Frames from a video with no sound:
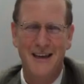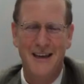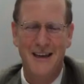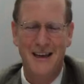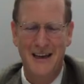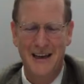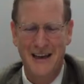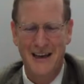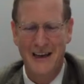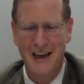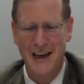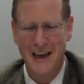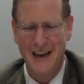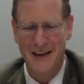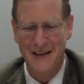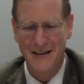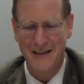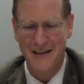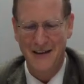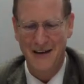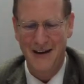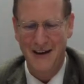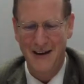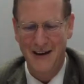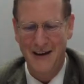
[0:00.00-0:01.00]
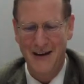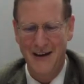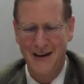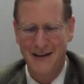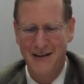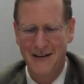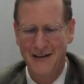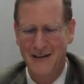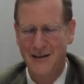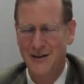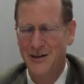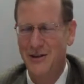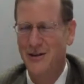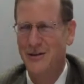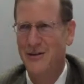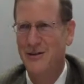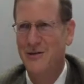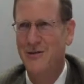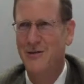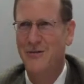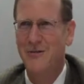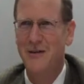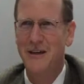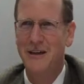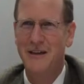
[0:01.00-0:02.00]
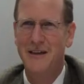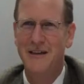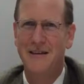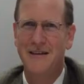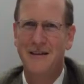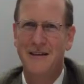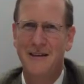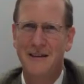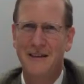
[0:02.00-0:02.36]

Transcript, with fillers: And again, I urge you to read it.